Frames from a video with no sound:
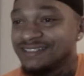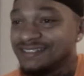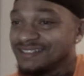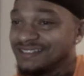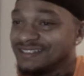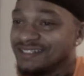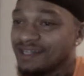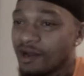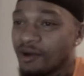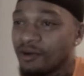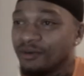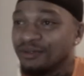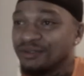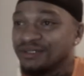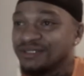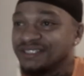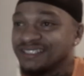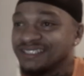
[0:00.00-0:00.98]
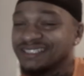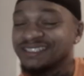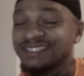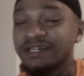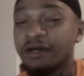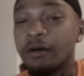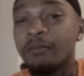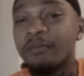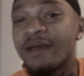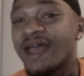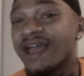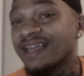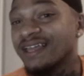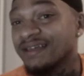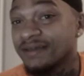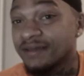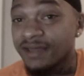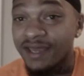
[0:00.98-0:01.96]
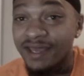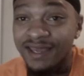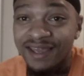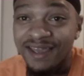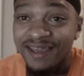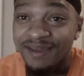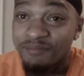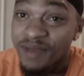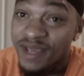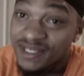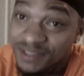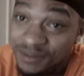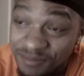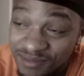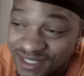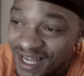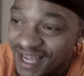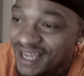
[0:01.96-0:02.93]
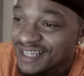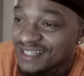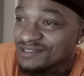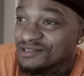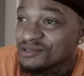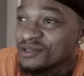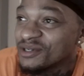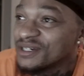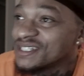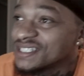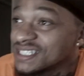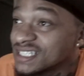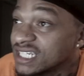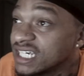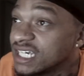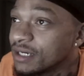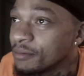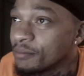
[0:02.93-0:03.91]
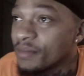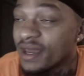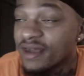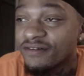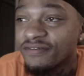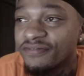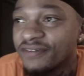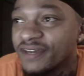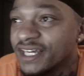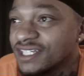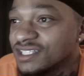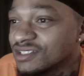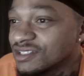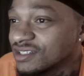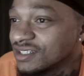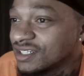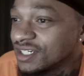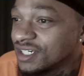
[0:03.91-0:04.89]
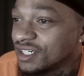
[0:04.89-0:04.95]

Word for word: you know, step back and make some things, you know what I'm saying, manifest.